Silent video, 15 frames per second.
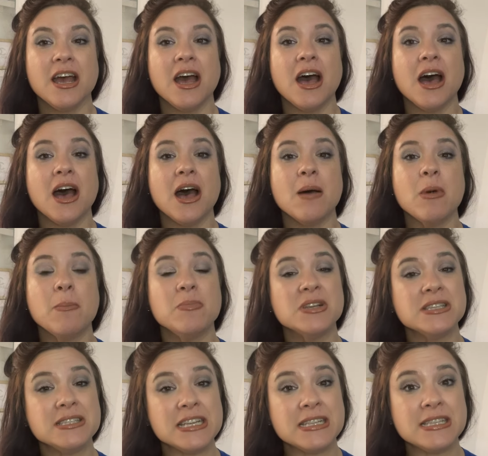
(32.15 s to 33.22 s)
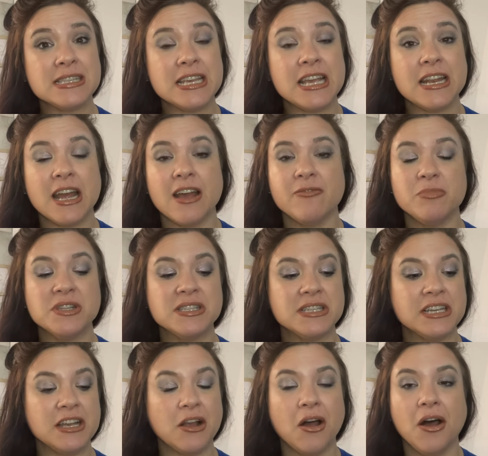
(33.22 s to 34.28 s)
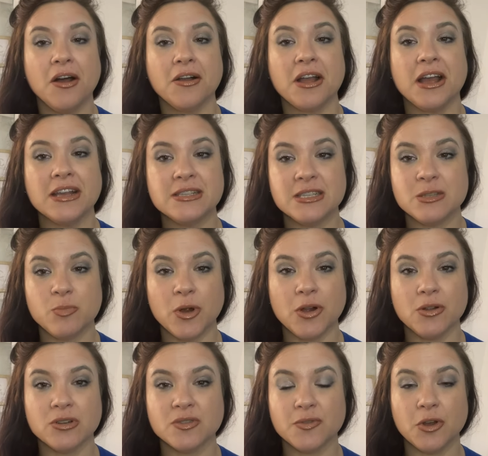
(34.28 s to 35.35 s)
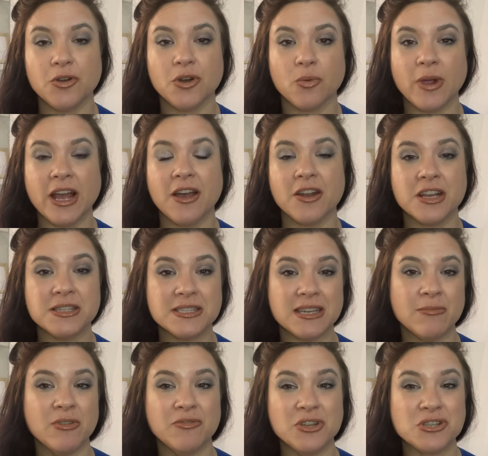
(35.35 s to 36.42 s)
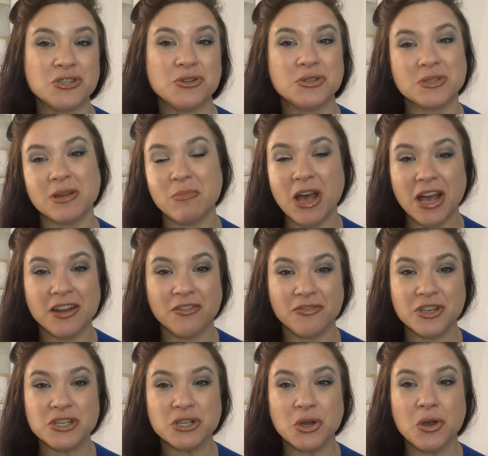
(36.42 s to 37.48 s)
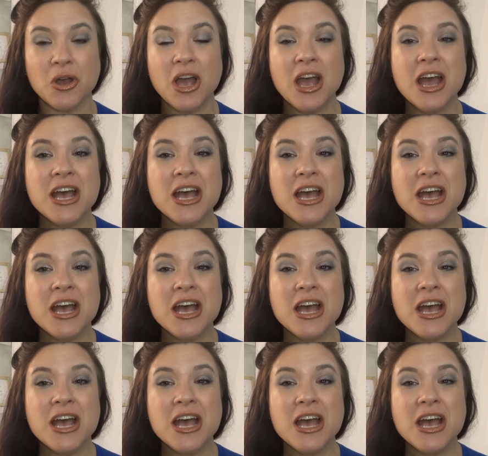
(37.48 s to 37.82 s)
Um, but since then, I've been seeing all kinds of spoilers floating around, some official, some unofficial.